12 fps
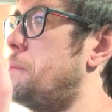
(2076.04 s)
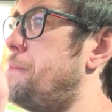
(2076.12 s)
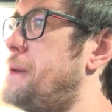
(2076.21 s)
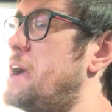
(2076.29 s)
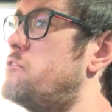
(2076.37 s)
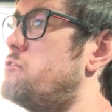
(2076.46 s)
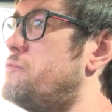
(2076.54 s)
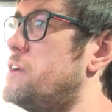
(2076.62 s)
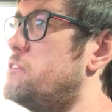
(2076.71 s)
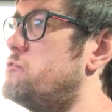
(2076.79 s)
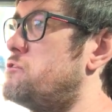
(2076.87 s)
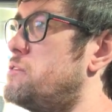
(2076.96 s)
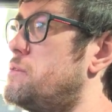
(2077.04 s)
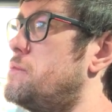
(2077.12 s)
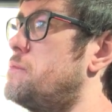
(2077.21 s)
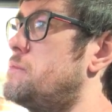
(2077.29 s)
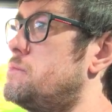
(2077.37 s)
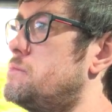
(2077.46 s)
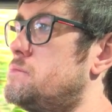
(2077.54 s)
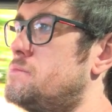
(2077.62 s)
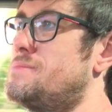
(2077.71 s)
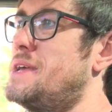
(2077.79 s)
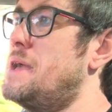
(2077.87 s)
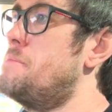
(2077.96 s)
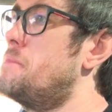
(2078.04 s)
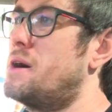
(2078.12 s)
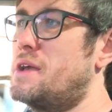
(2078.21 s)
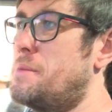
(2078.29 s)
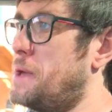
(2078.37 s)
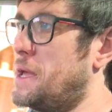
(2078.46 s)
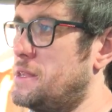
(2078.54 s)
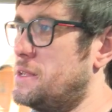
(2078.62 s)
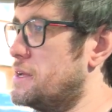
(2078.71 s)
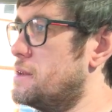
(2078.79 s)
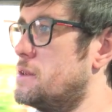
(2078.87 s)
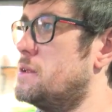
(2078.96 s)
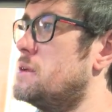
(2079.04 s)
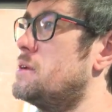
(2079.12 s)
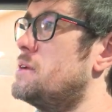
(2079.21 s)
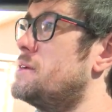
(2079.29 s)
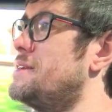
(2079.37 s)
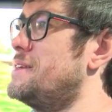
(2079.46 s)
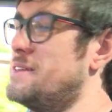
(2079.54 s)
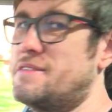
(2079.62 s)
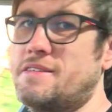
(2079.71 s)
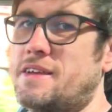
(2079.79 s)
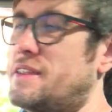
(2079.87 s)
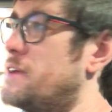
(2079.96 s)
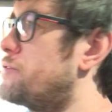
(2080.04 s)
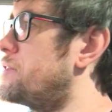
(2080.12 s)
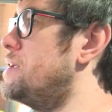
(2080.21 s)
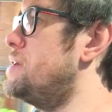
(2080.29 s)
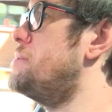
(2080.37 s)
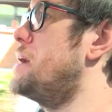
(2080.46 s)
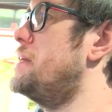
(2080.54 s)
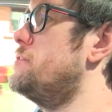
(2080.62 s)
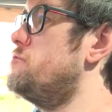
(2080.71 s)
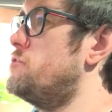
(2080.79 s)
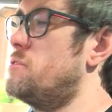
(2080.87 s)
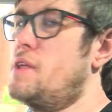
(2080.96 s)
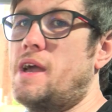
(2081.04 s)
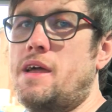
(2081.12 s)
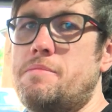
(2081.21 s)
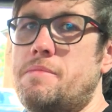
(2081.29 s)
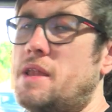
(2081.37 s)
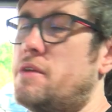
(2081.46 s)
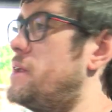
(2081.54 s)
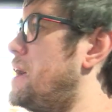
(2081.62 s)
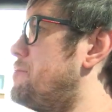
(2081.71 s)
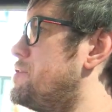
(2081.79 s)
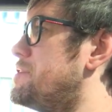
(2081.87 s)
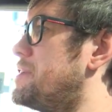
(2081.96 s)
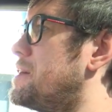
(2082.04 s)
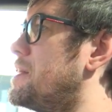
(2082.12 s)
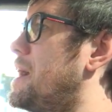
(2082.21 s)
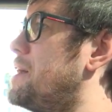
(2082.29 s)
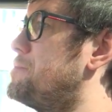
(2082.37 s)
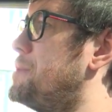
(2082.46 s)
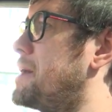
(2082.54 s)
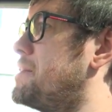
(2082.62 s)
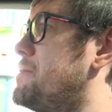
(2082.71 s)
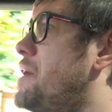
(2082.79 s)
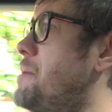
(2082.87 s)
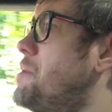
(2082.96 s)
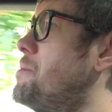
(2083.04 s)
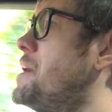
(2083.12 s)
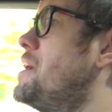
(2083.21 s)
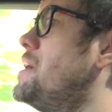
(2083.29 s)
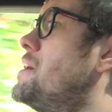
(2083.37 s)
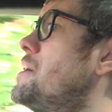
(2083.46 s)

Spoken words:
Petrovic, in my opinion, is significantly better than Juliana Miller in every single aspect of MMA.